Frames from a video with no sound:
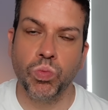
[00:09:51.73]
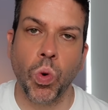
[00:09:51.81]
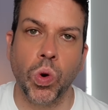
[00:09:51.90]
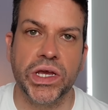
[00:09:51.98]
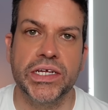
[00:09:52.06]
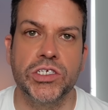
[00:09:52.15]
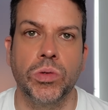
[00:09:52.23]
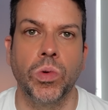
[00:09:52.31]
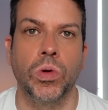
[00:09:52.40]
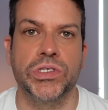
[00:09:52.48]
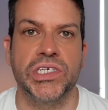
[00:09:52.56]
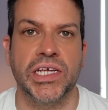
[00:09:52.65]
walking
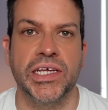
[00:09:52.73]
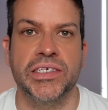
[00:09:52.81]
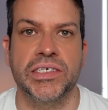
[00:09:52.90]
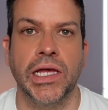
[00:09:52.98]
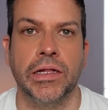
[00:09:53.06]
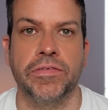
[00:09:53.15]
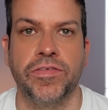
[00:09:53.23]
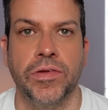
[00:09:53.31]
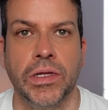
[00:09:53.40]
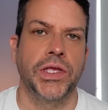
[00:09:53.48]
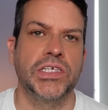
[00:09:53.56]
towards it yourself.